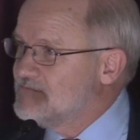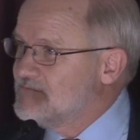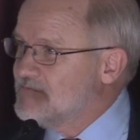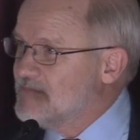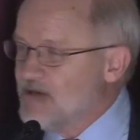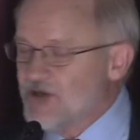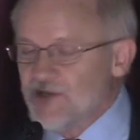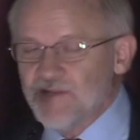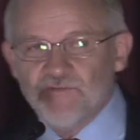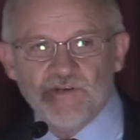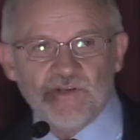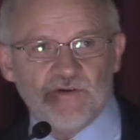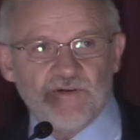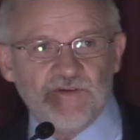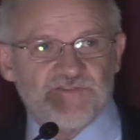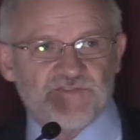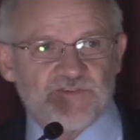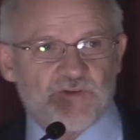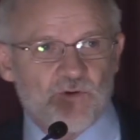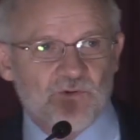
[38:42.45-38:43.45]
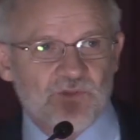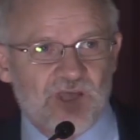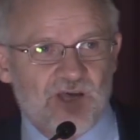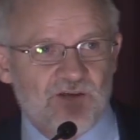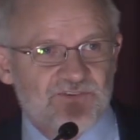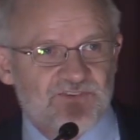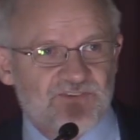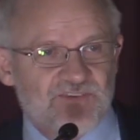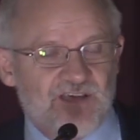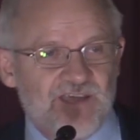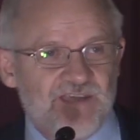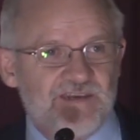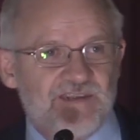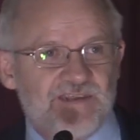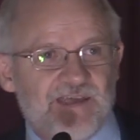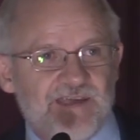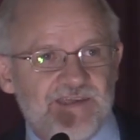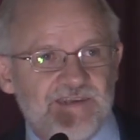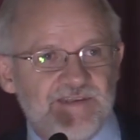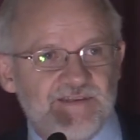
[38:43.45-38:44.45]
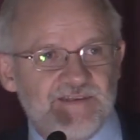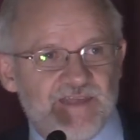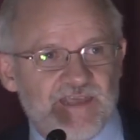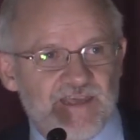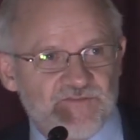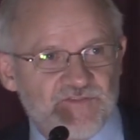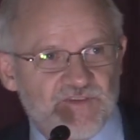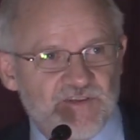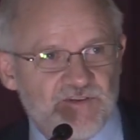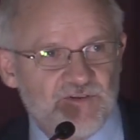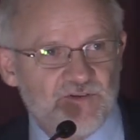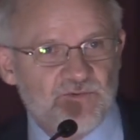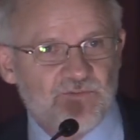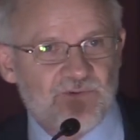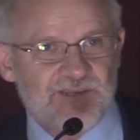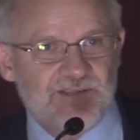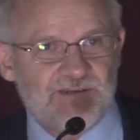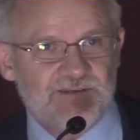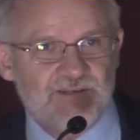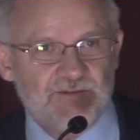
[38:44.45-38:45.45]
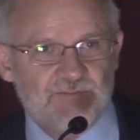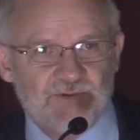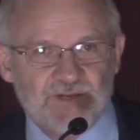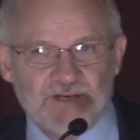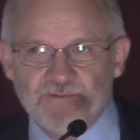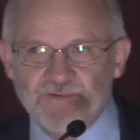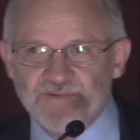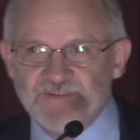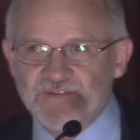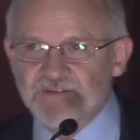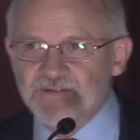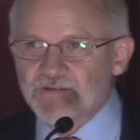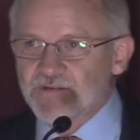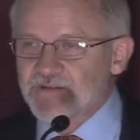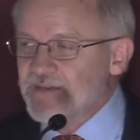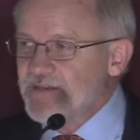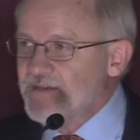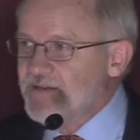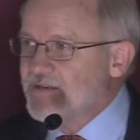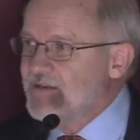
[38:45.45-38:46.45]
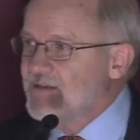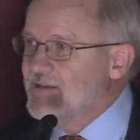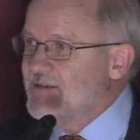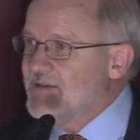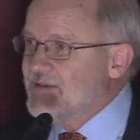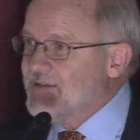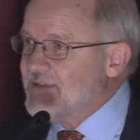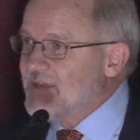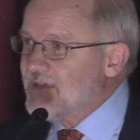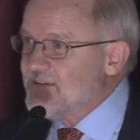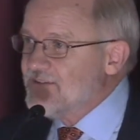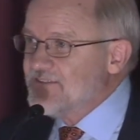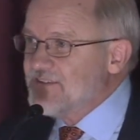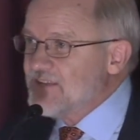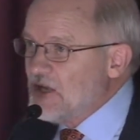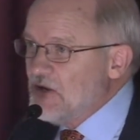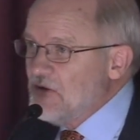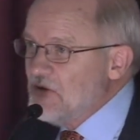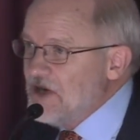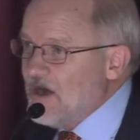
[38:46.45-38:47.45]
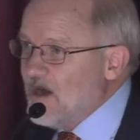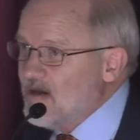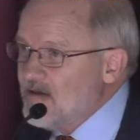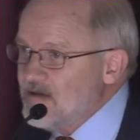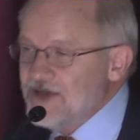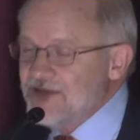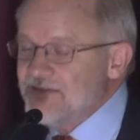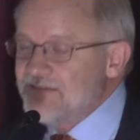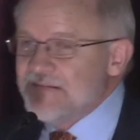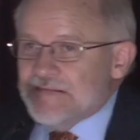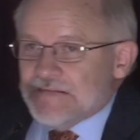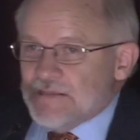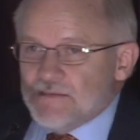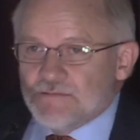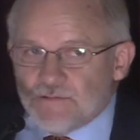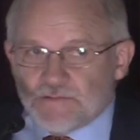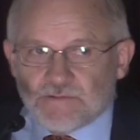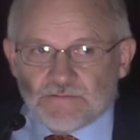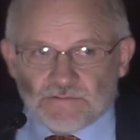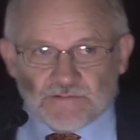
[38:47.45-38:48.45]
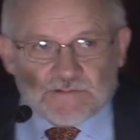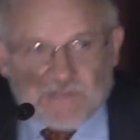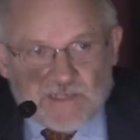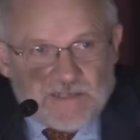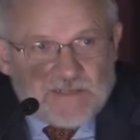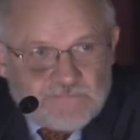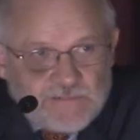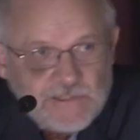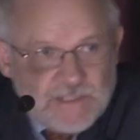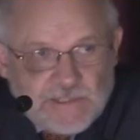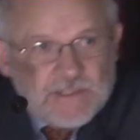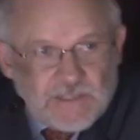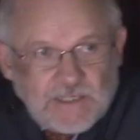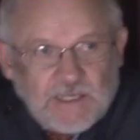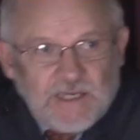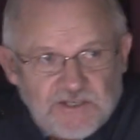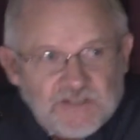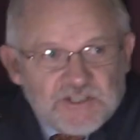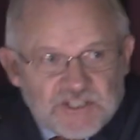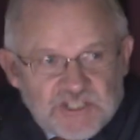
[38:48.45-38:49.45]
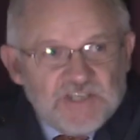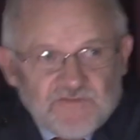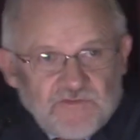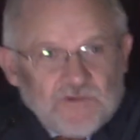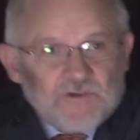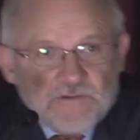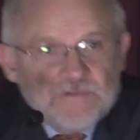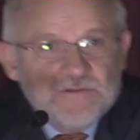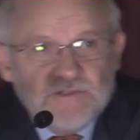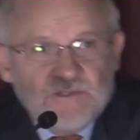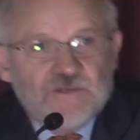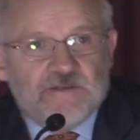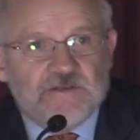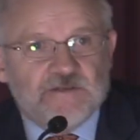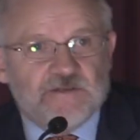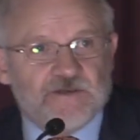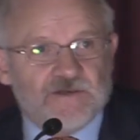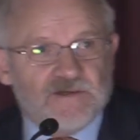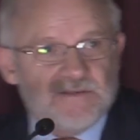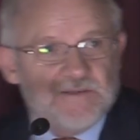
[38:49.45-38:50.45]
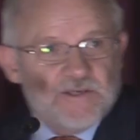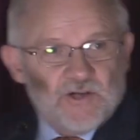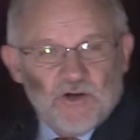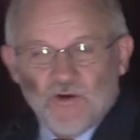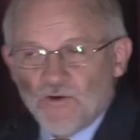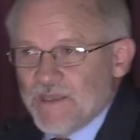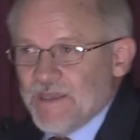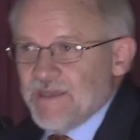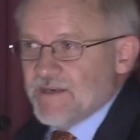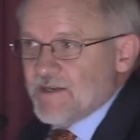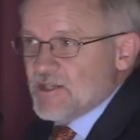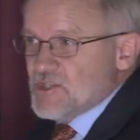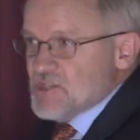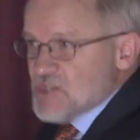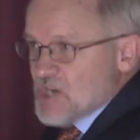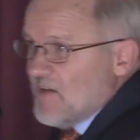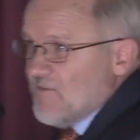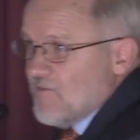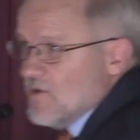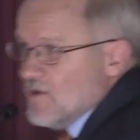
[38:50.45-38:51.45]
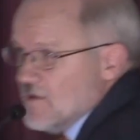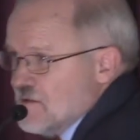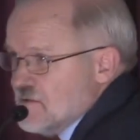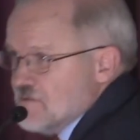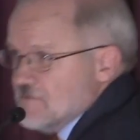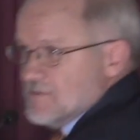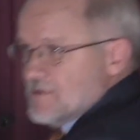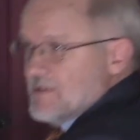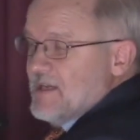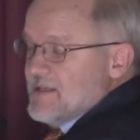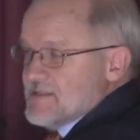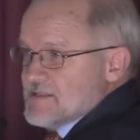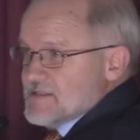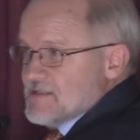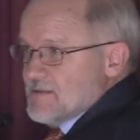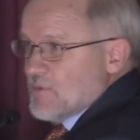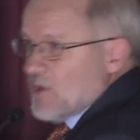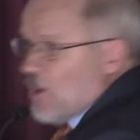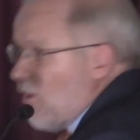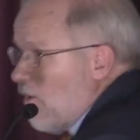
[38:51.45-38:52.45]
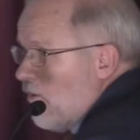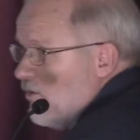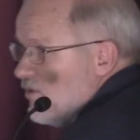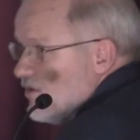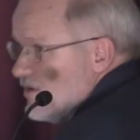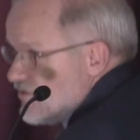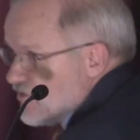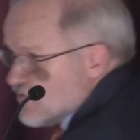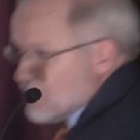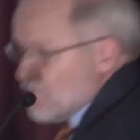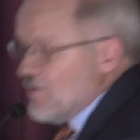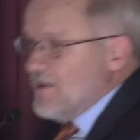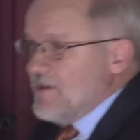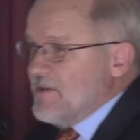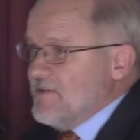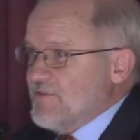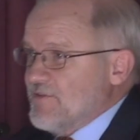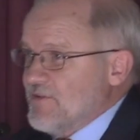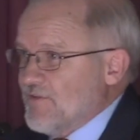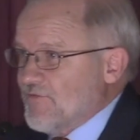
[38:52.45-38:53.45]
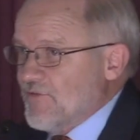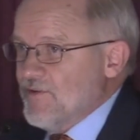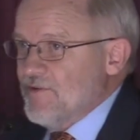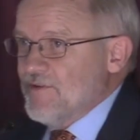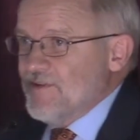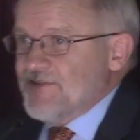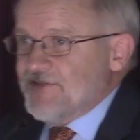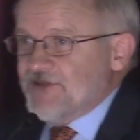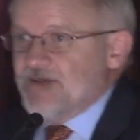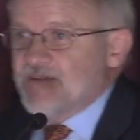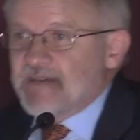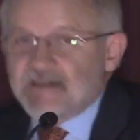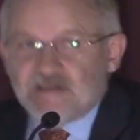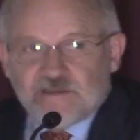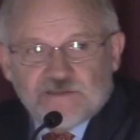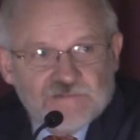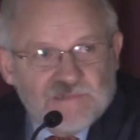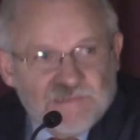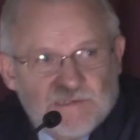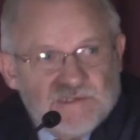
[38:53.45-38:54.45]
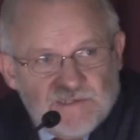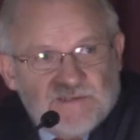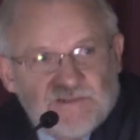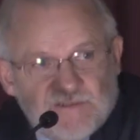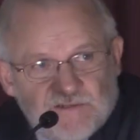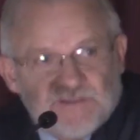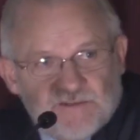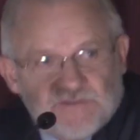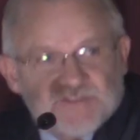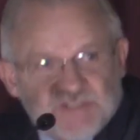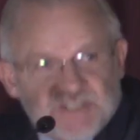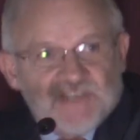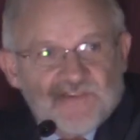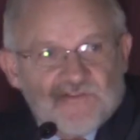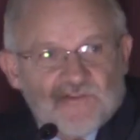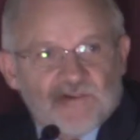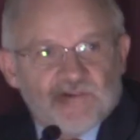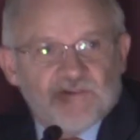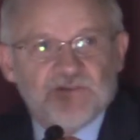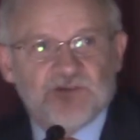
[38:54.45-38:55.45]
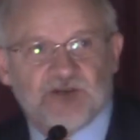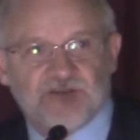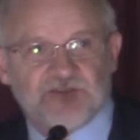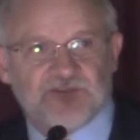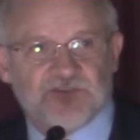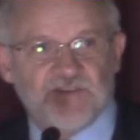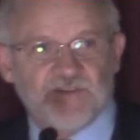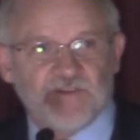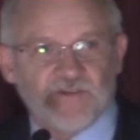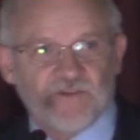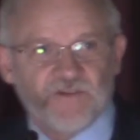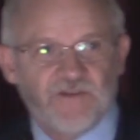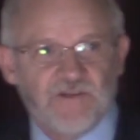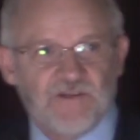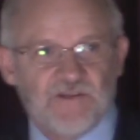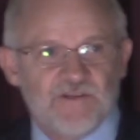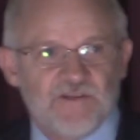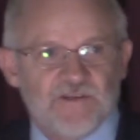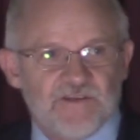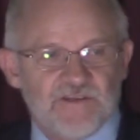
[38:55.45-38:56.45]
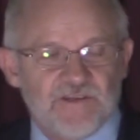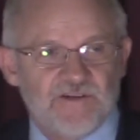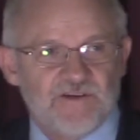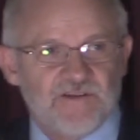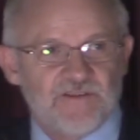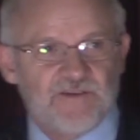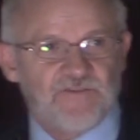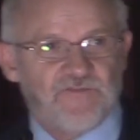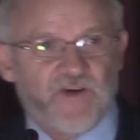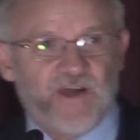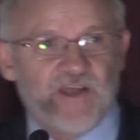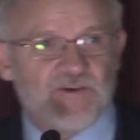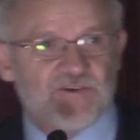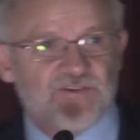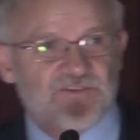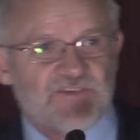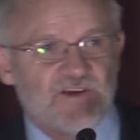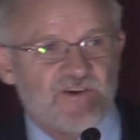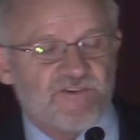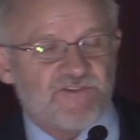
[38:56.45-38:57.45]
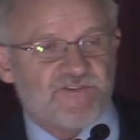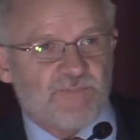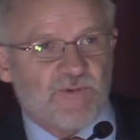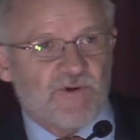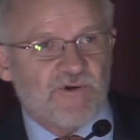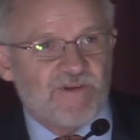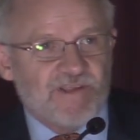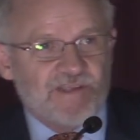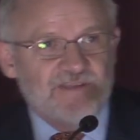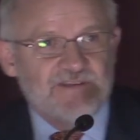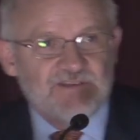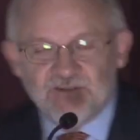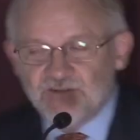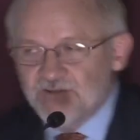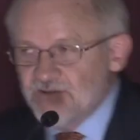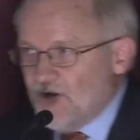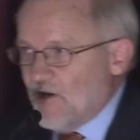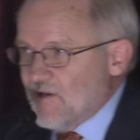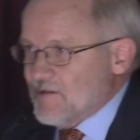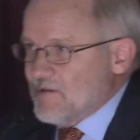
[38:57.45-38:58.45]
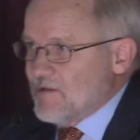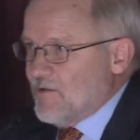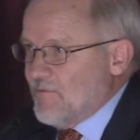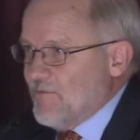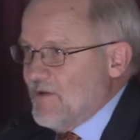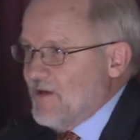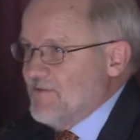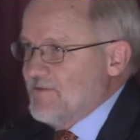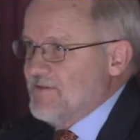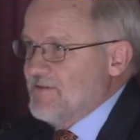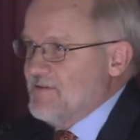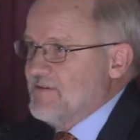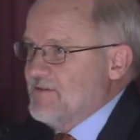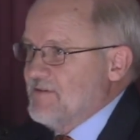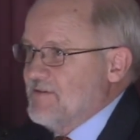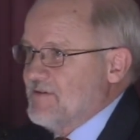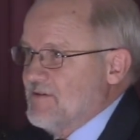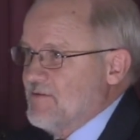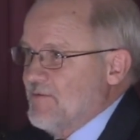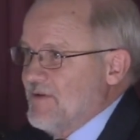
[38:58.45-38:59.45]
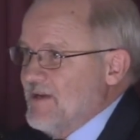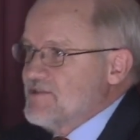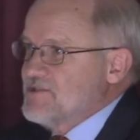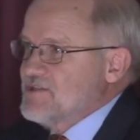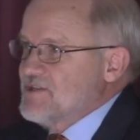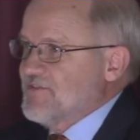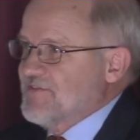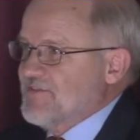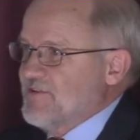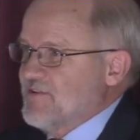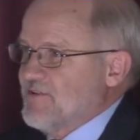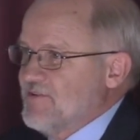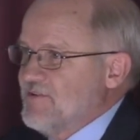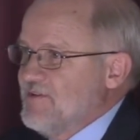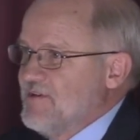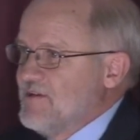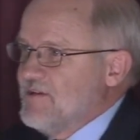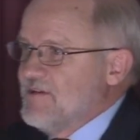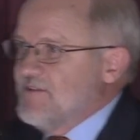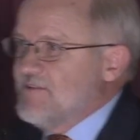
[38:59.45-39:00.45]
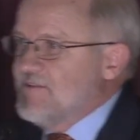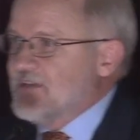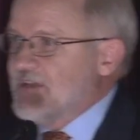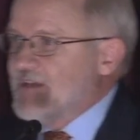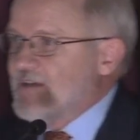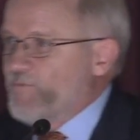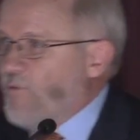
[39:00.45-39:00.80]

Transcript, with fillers: You know, even though it's cold outside, and I didn't have to do what I did when I was a little kid, and that is to go down and you know, kind, kind of shiver, and you go get a shovel and get some coal and throw it into the furnace, and then you, you know, you shiver until, you know, the fire starts burning and you huddle around the, the register to get